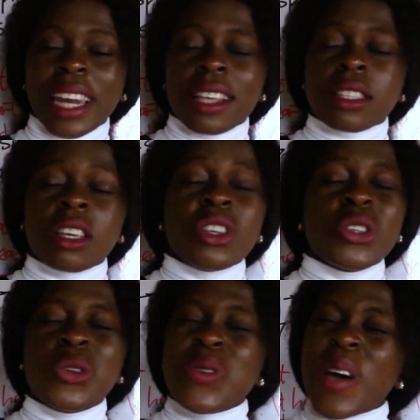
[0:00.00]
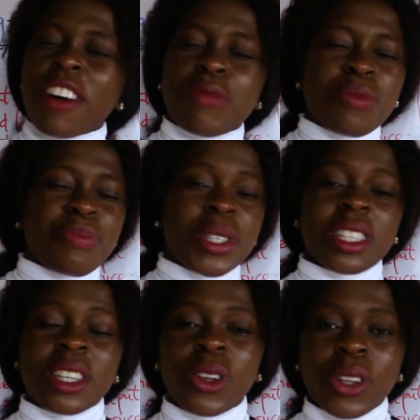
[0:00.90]
class, you have been
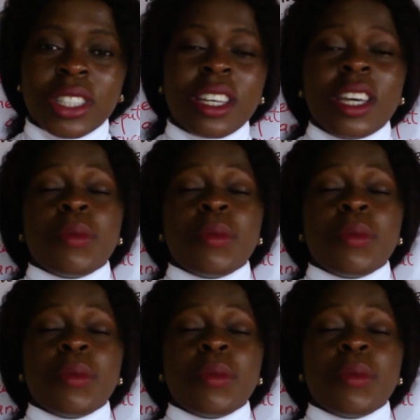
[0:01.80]
missing a lot.